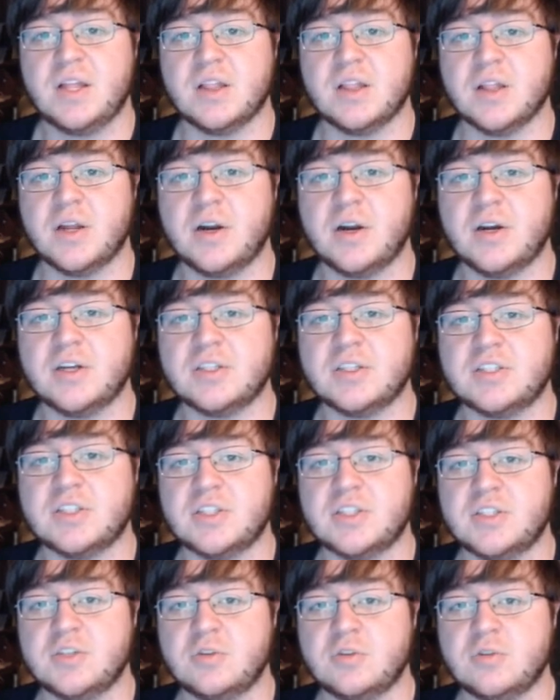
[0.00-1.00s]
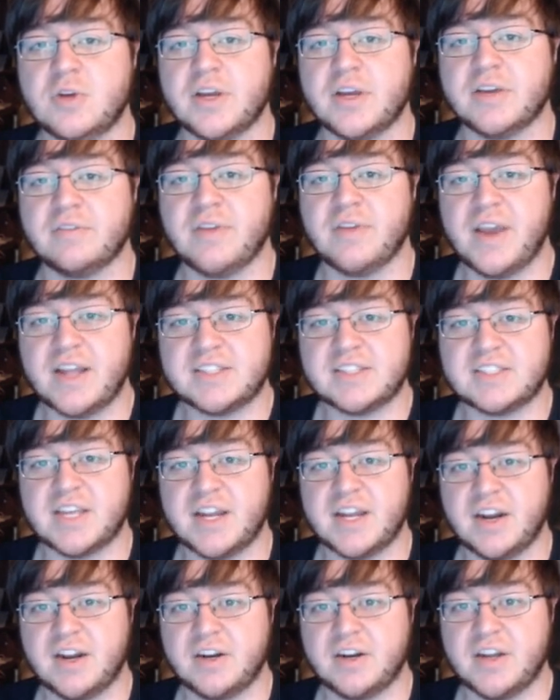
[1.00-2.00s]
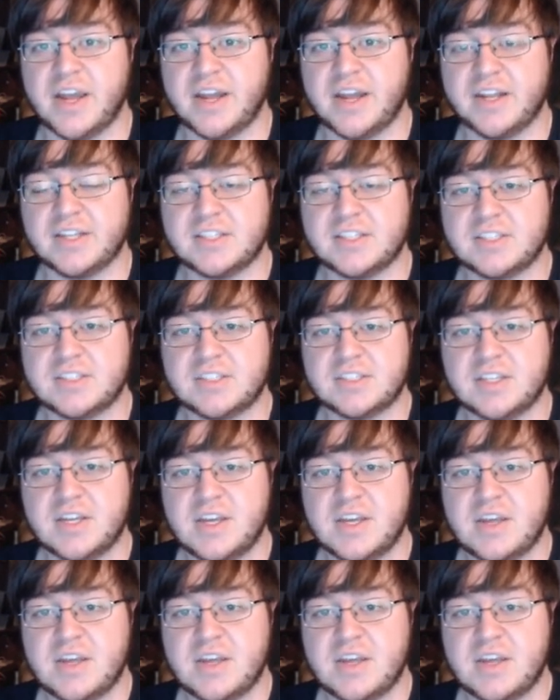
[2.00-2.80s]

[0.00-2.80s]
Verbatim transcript: learn to do advanced editor edits.